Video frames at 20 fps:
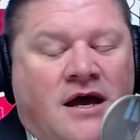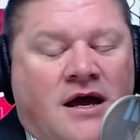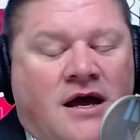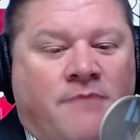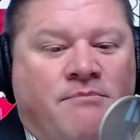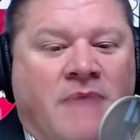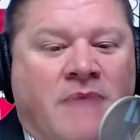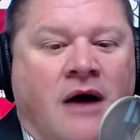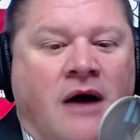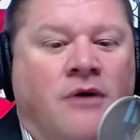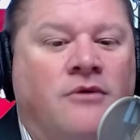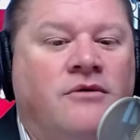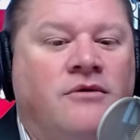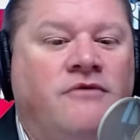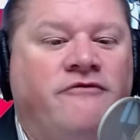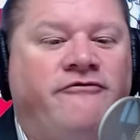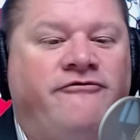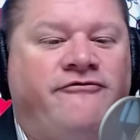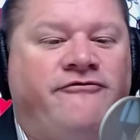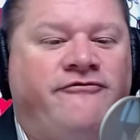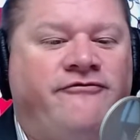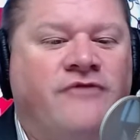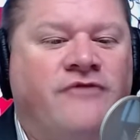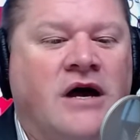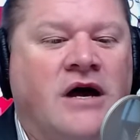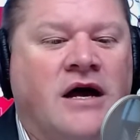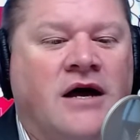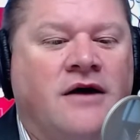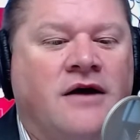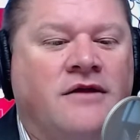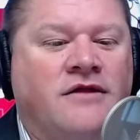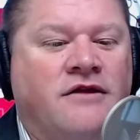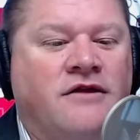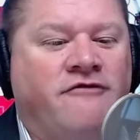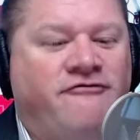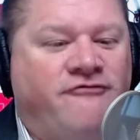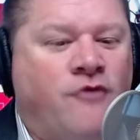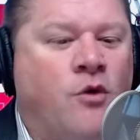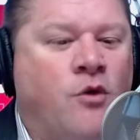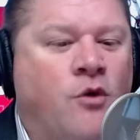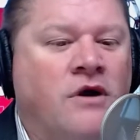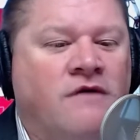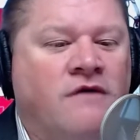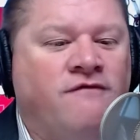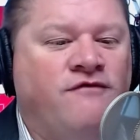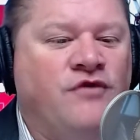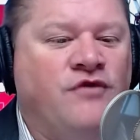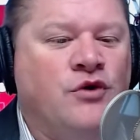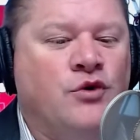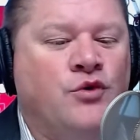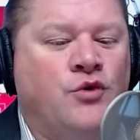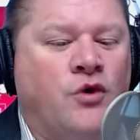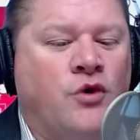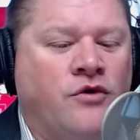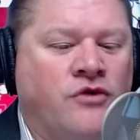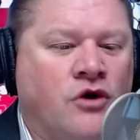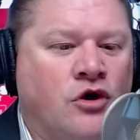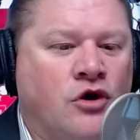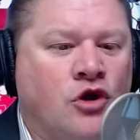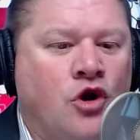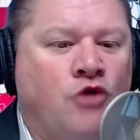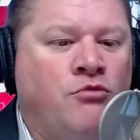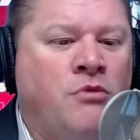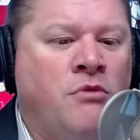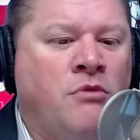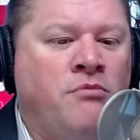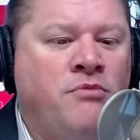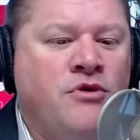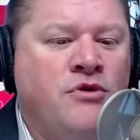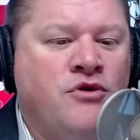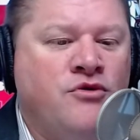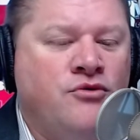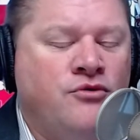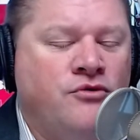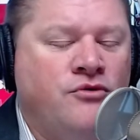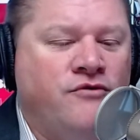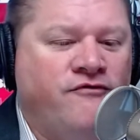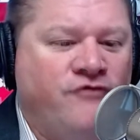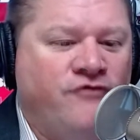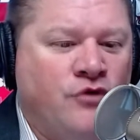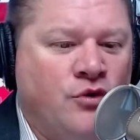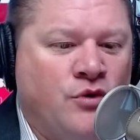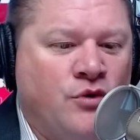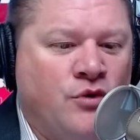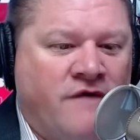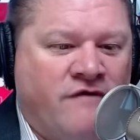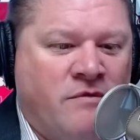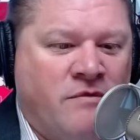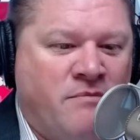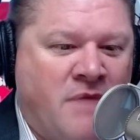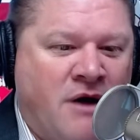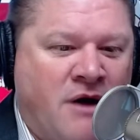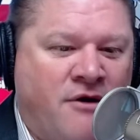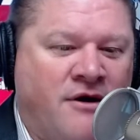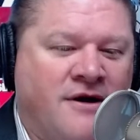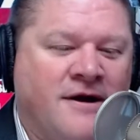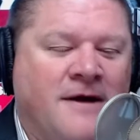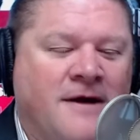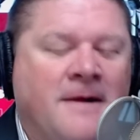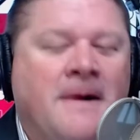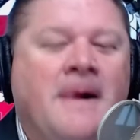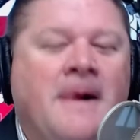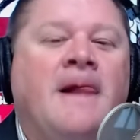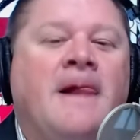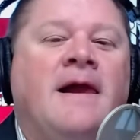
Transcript: about the foreign view or the global view of America.